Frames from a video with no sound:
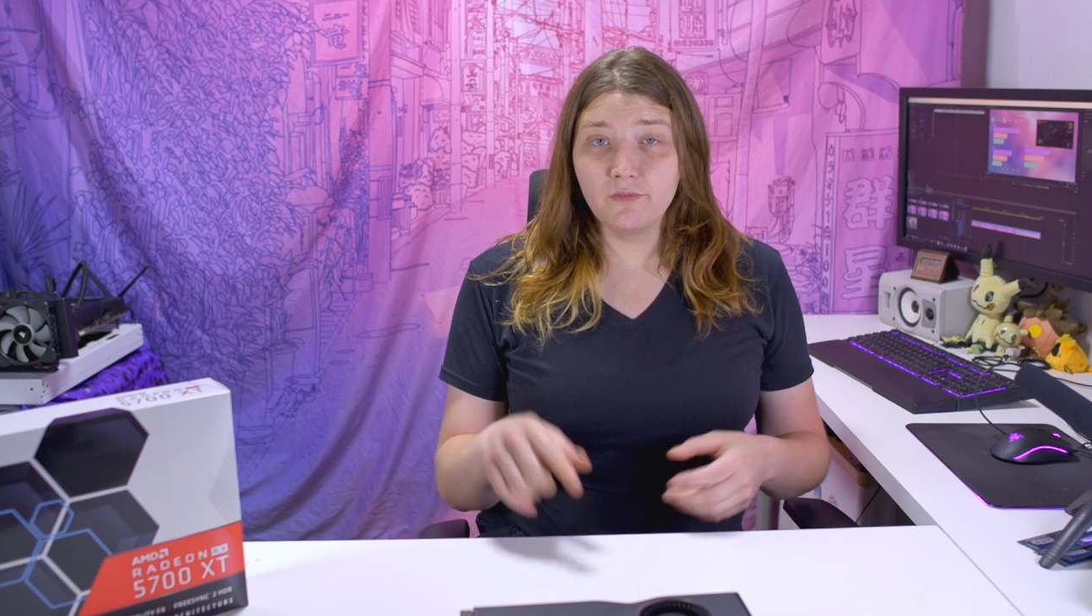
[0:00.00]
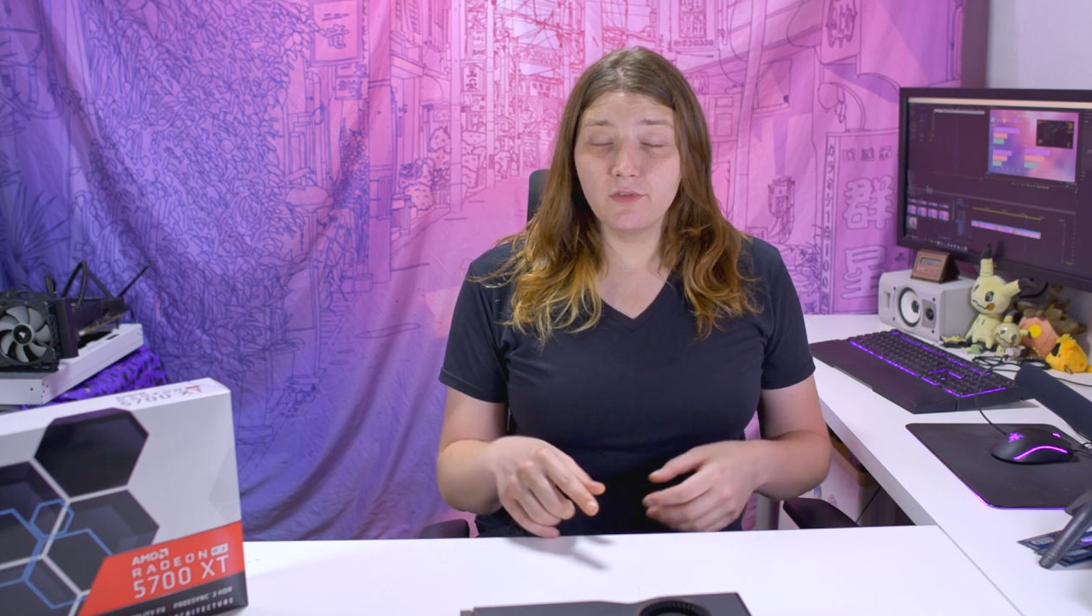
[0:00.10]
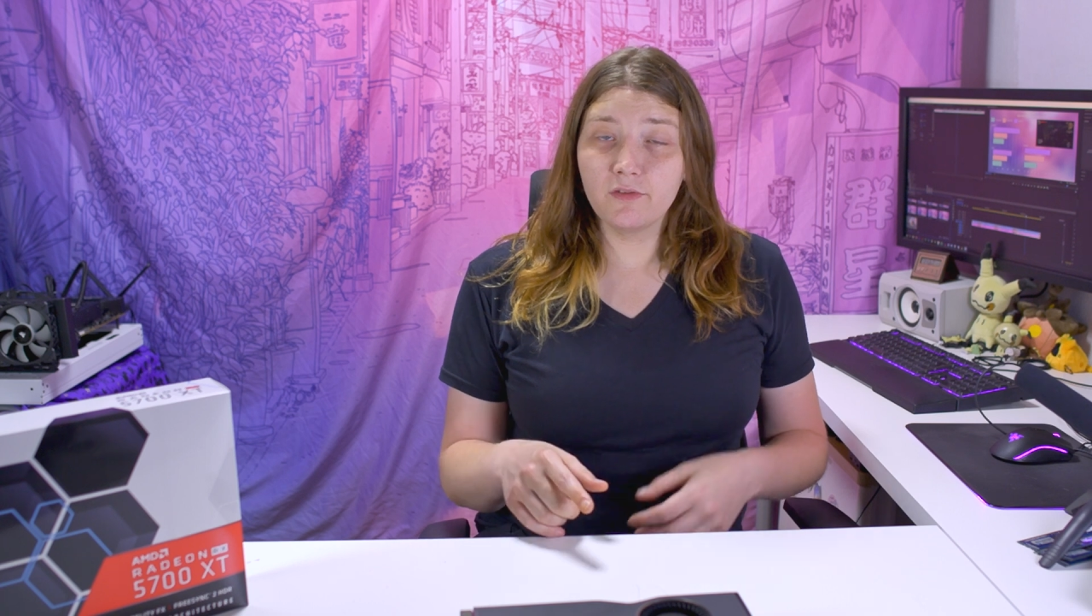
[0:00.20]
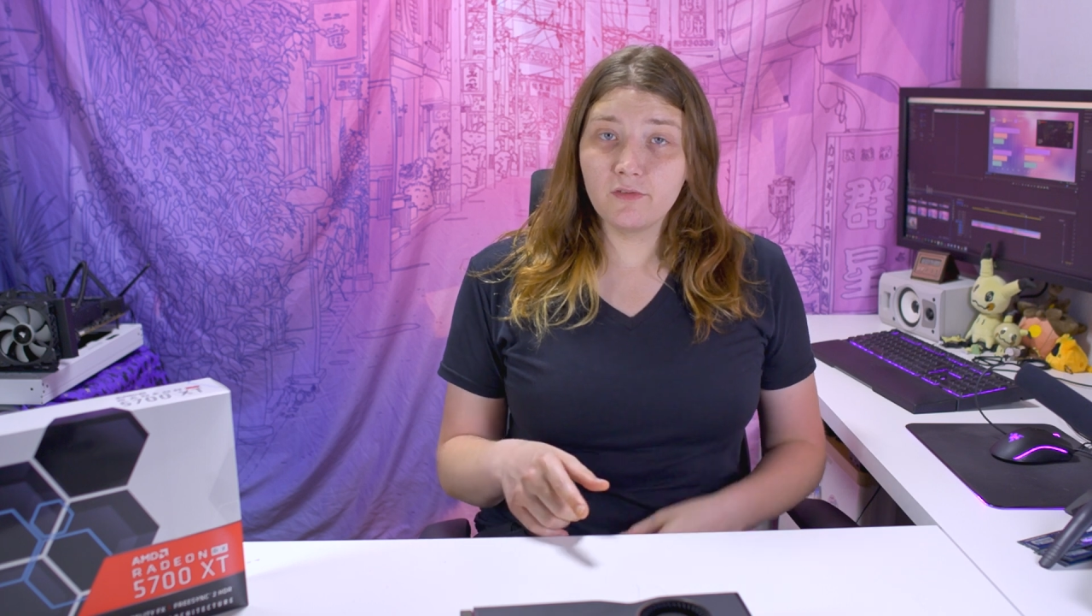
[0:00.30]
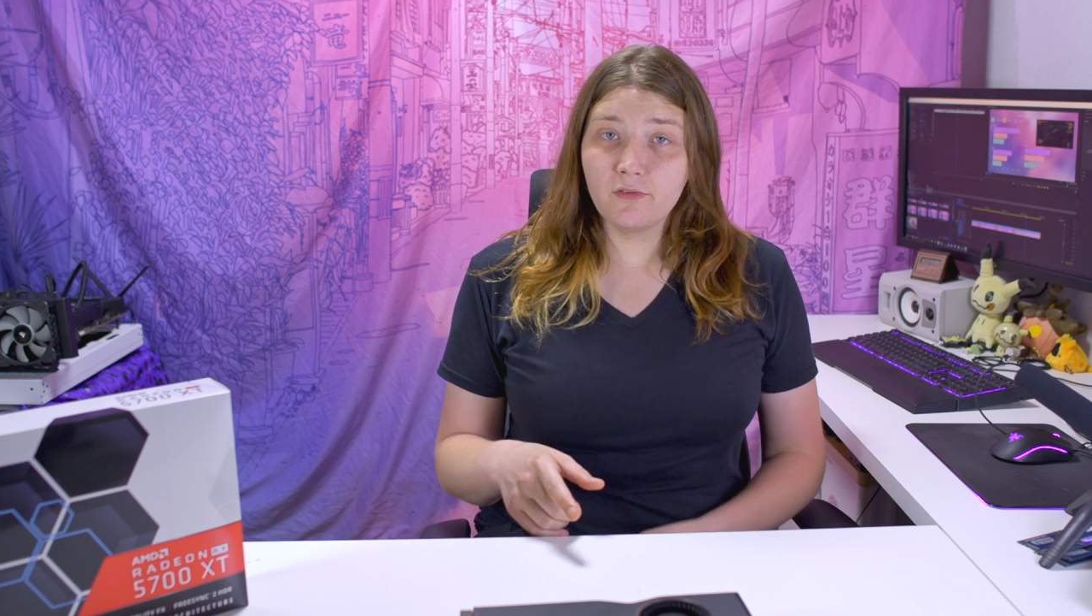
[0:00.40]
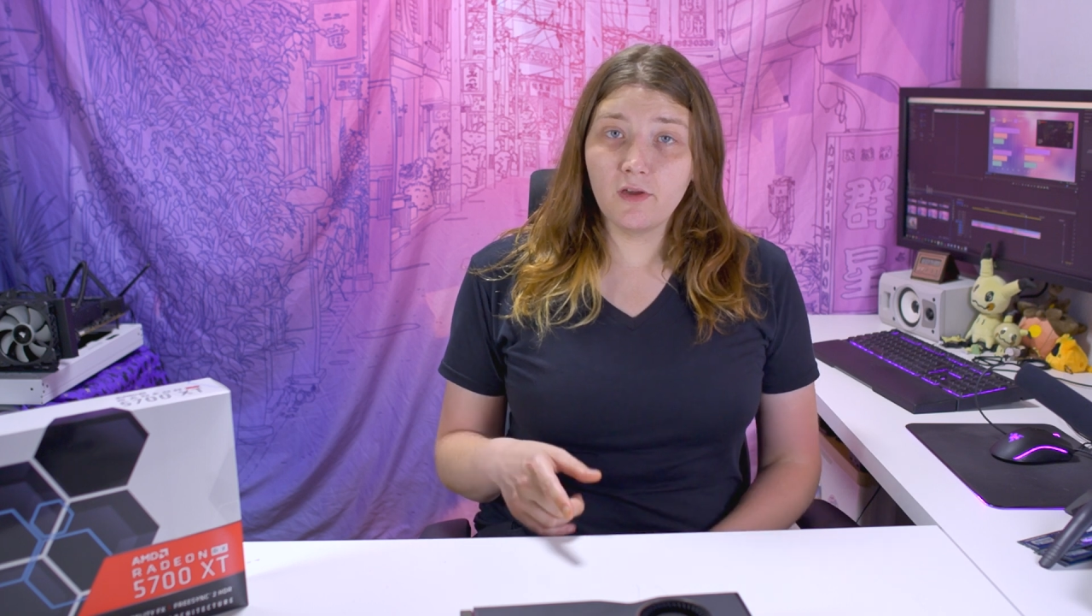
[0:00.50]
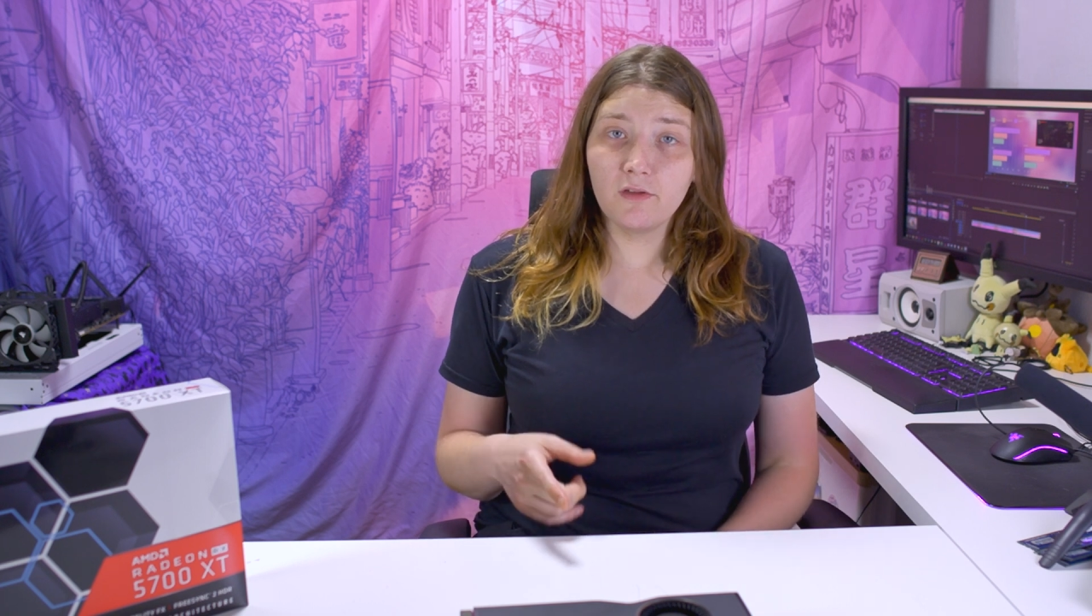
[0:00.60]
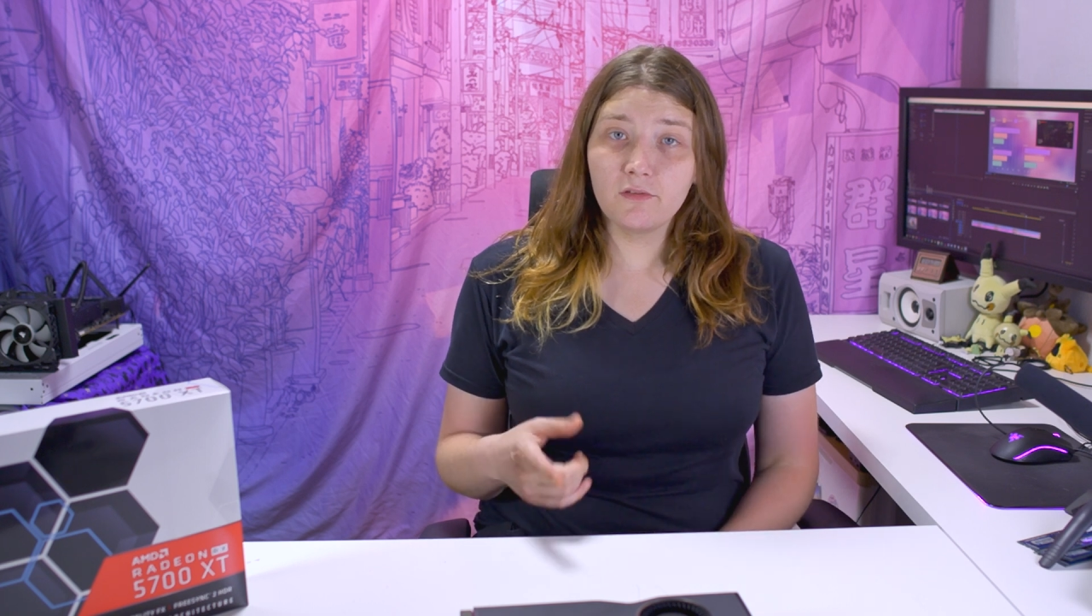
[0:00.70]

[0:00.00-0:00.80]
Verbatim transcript: of this uh,